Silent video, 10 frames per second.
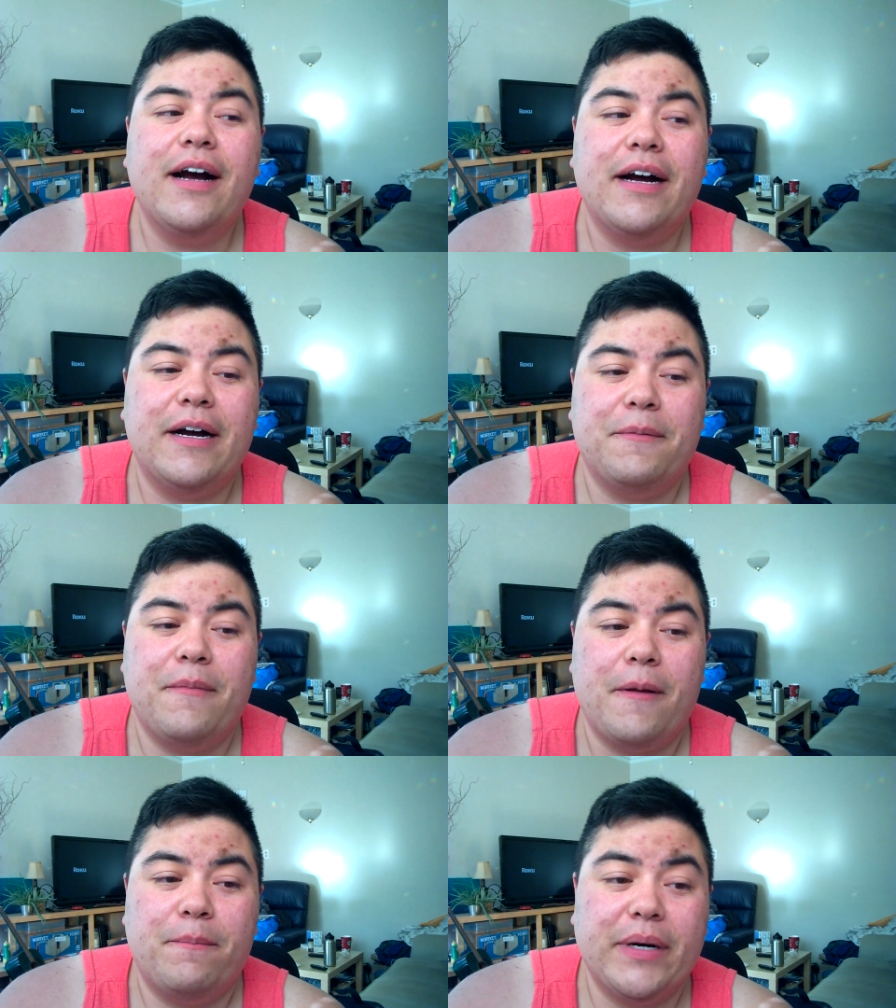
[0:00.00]

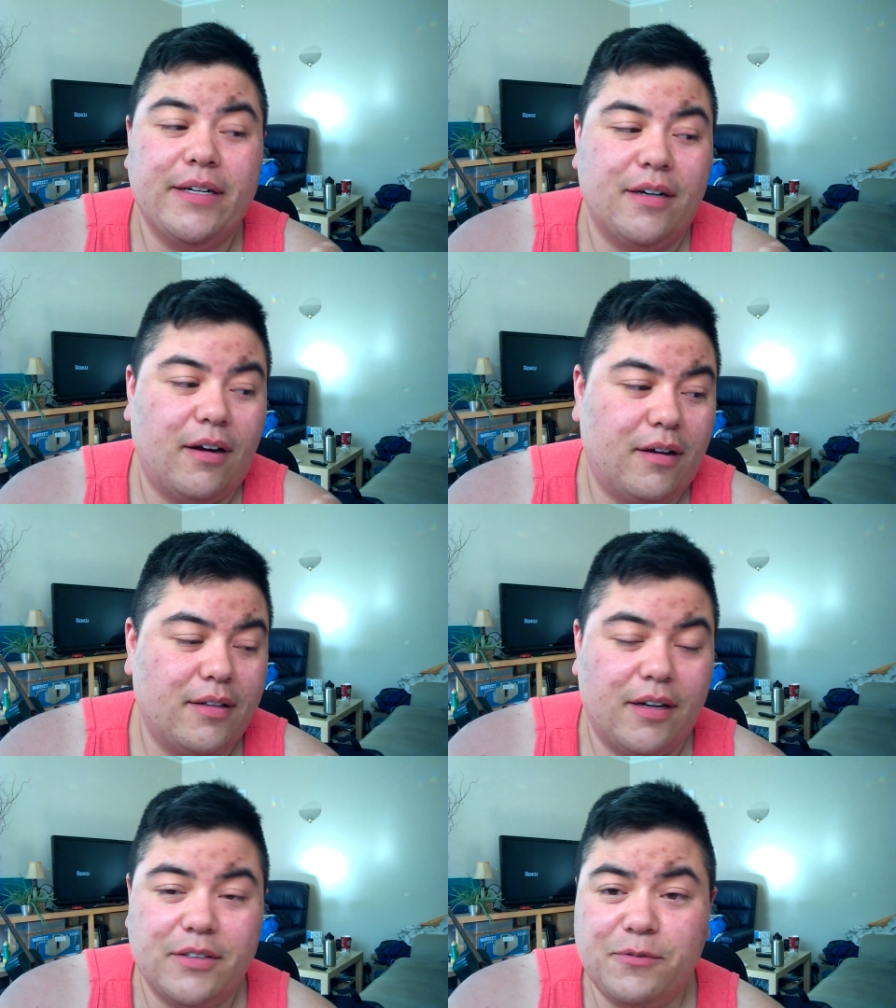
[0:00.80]
Um, but
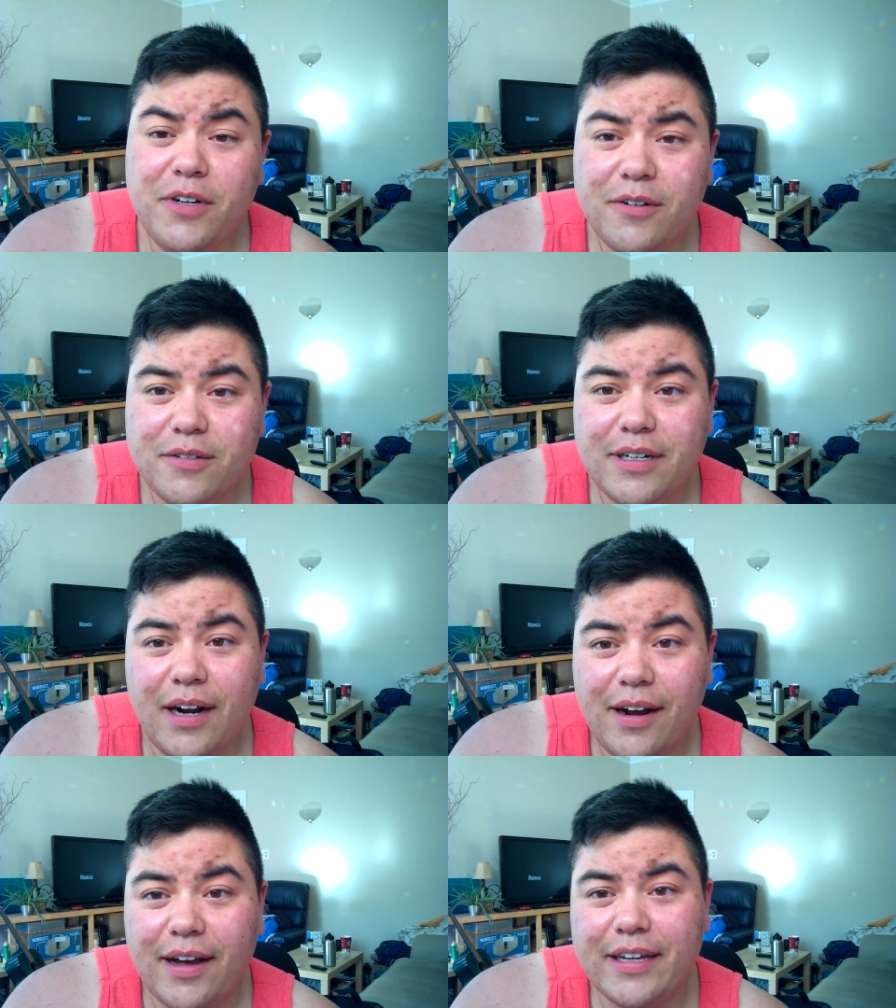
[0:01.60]
all on the phone,
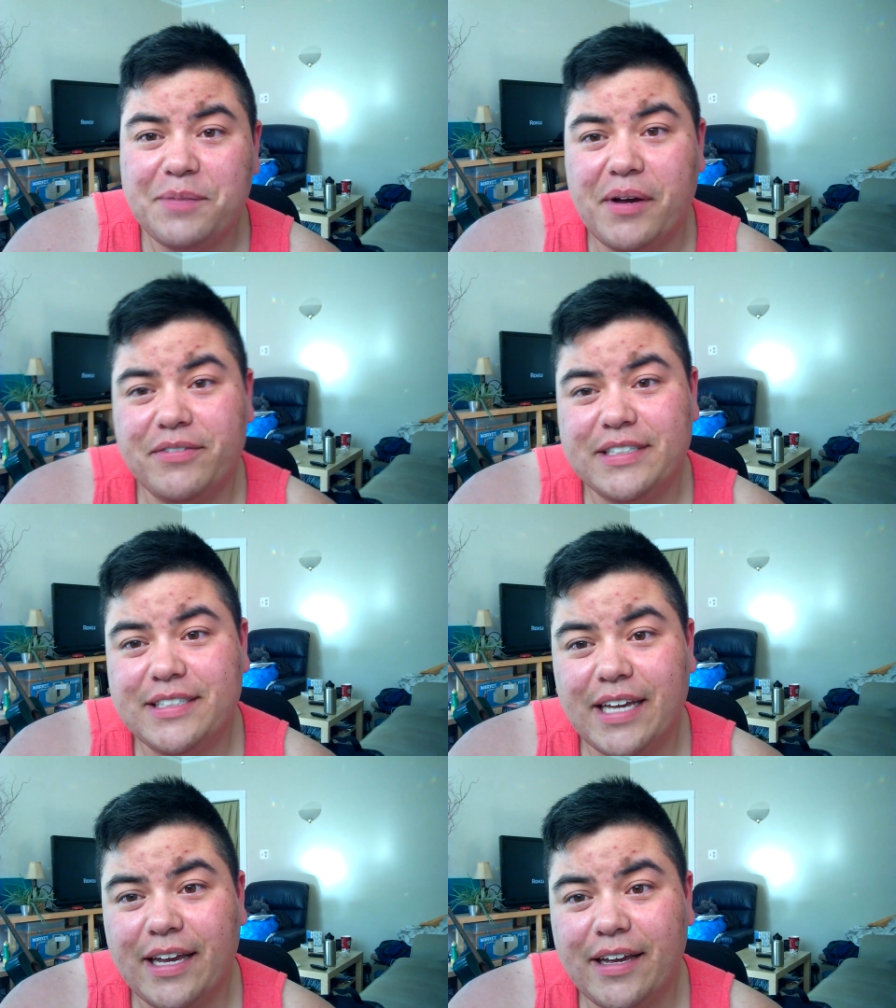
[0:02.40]
I keep having to
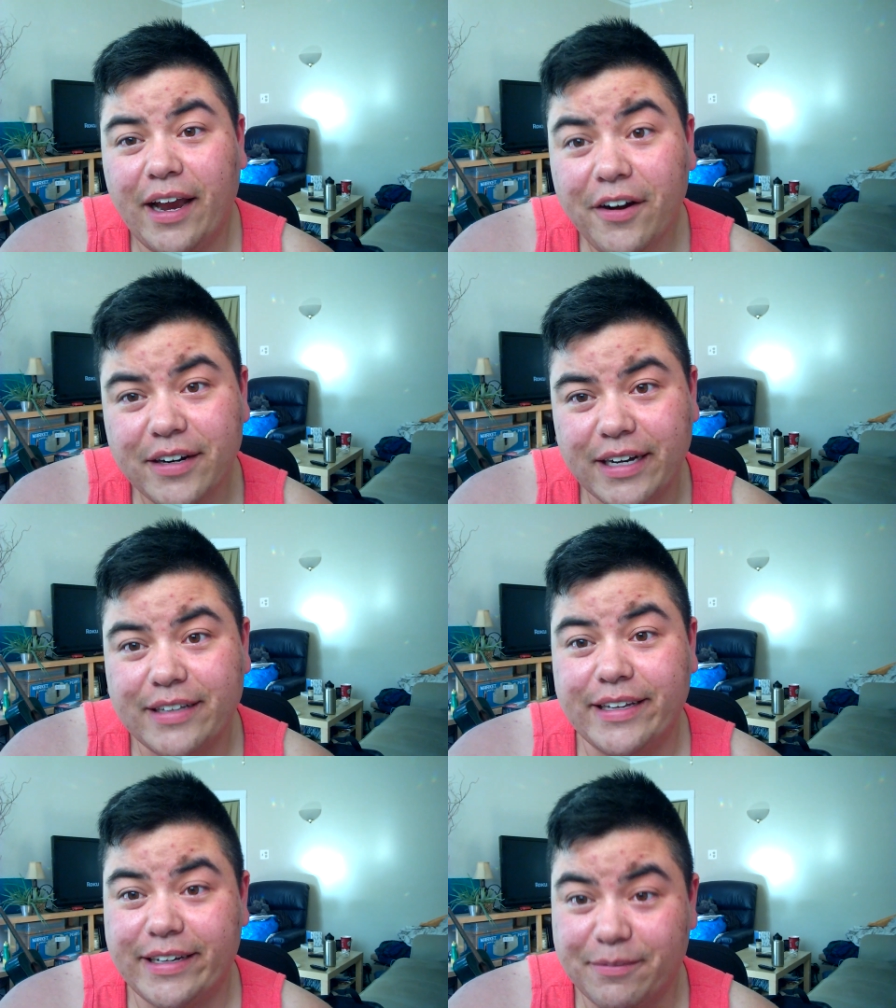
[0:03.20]
say
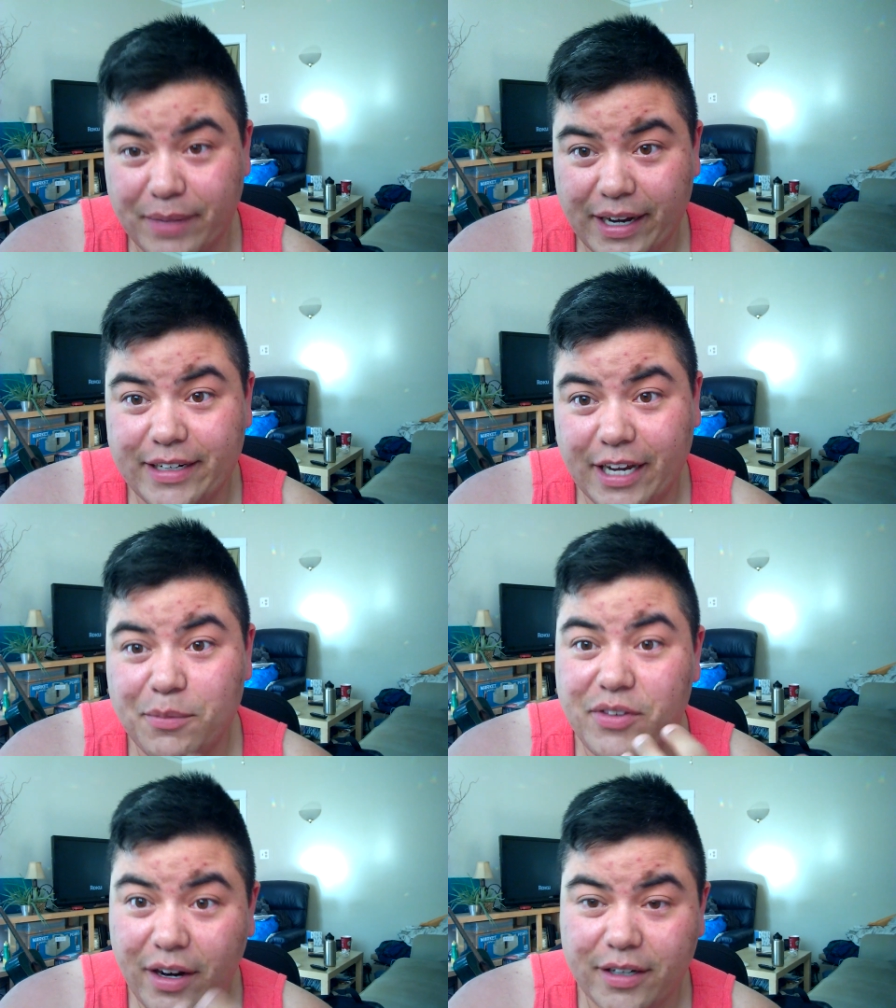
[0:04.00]
Erica, like my
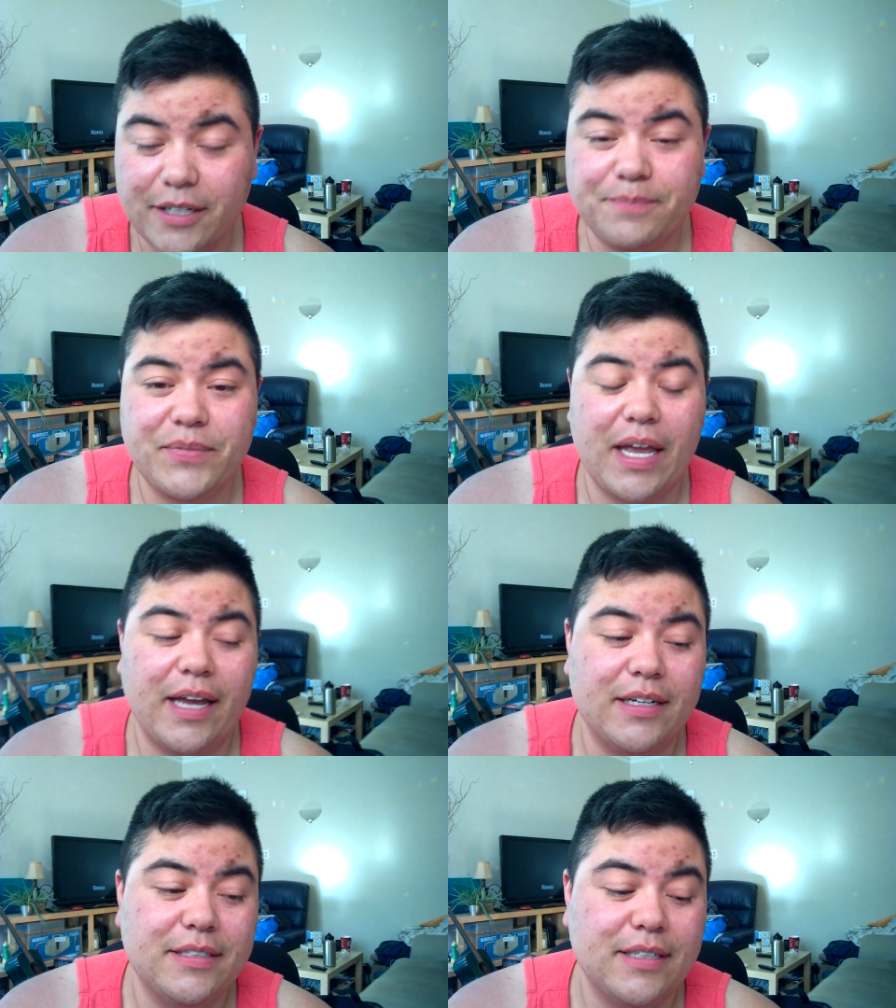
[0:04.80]
name is Erica.
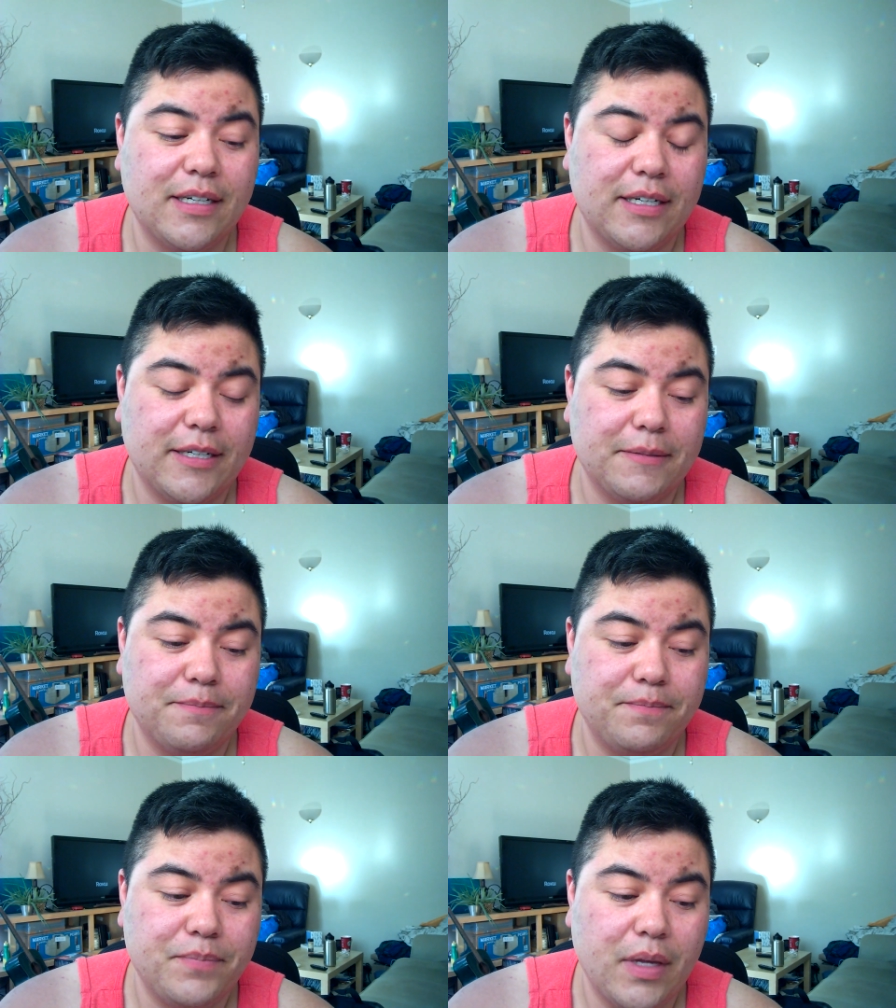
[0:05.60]
And
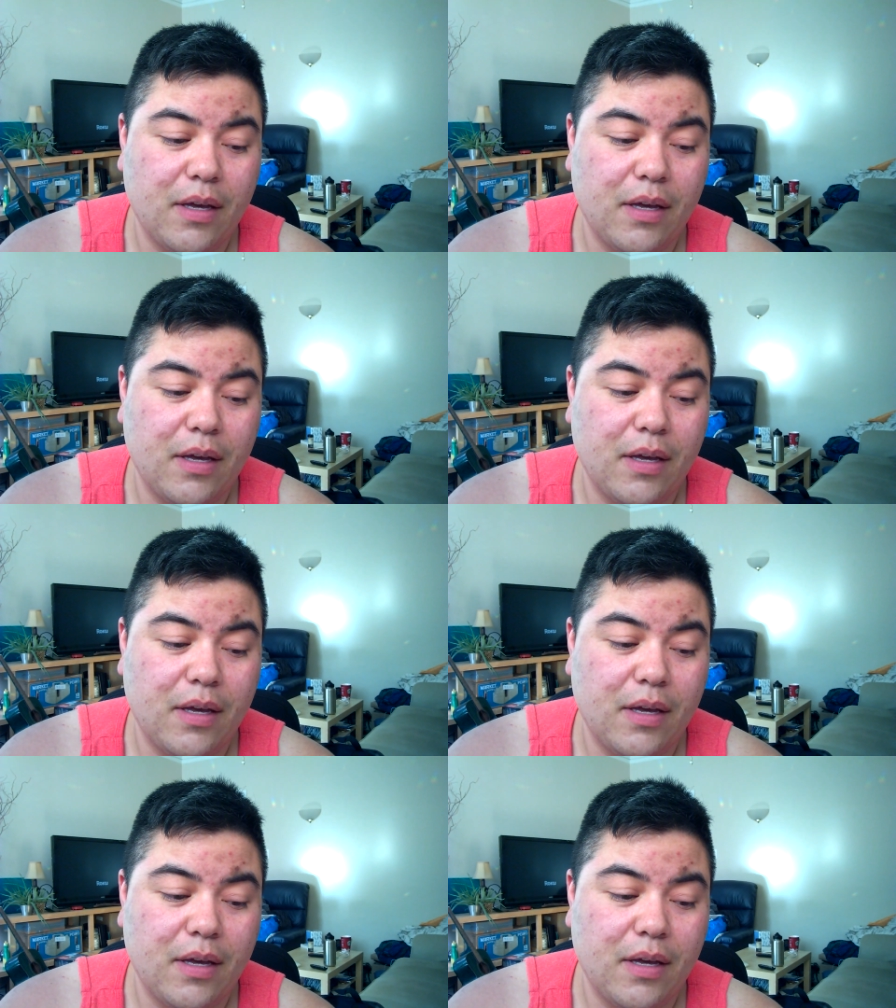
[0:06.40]
um,